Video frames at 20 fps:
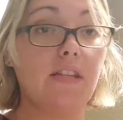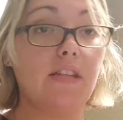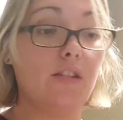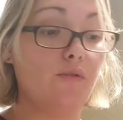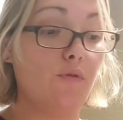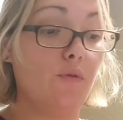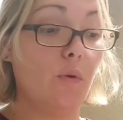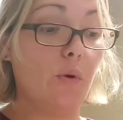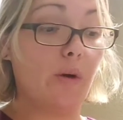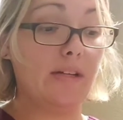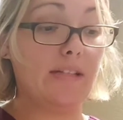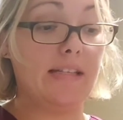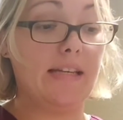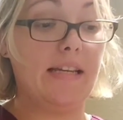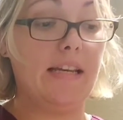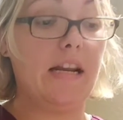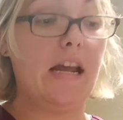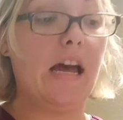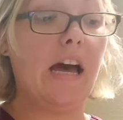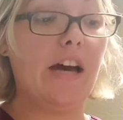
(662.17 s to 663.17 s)
us
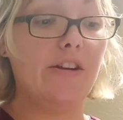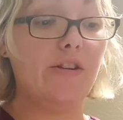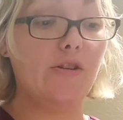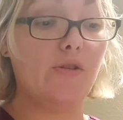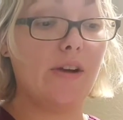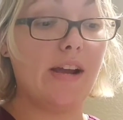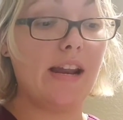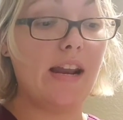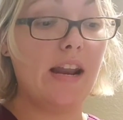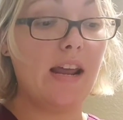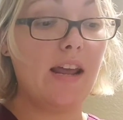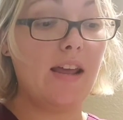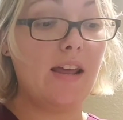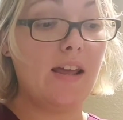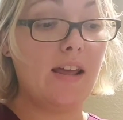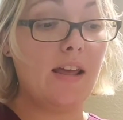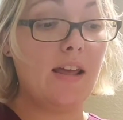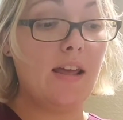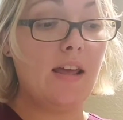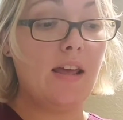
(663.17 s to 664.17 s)
1,400
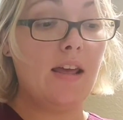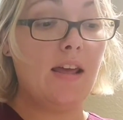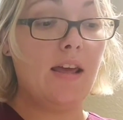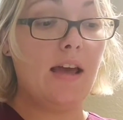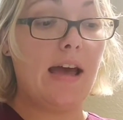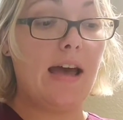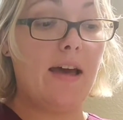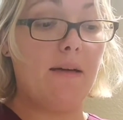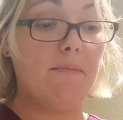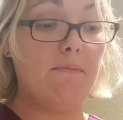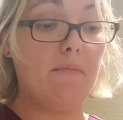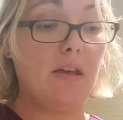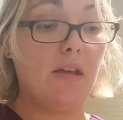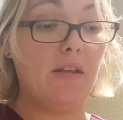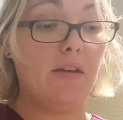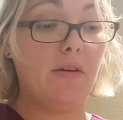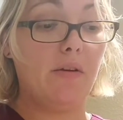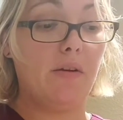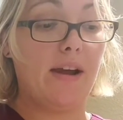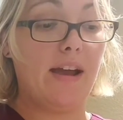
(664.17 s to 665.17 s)

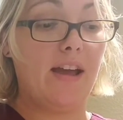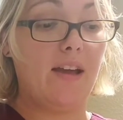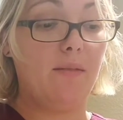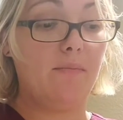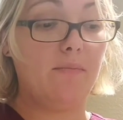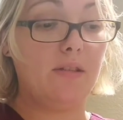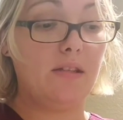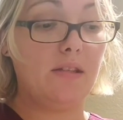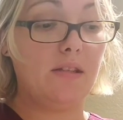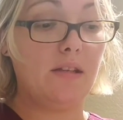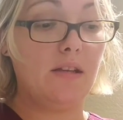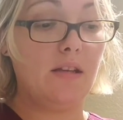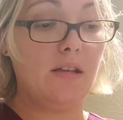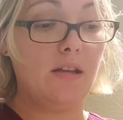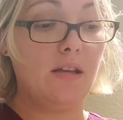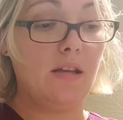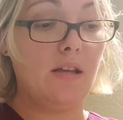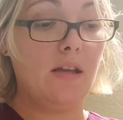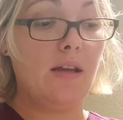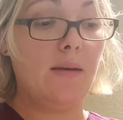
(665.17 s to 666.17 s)
milligrams
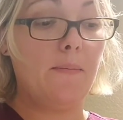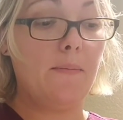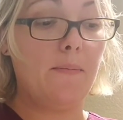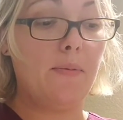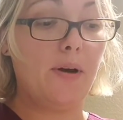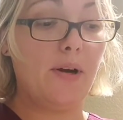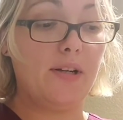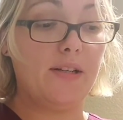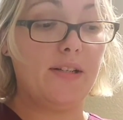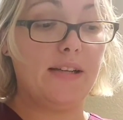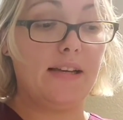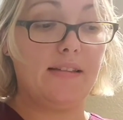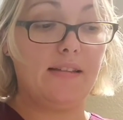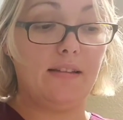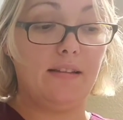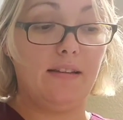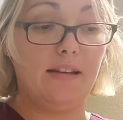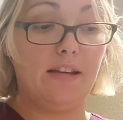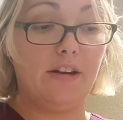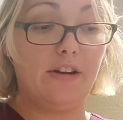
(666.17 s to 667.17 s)
per
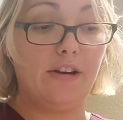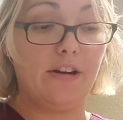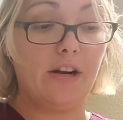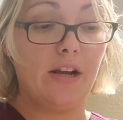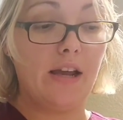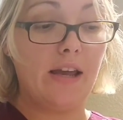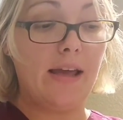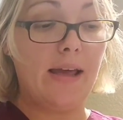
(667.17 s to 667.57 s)
deciliter.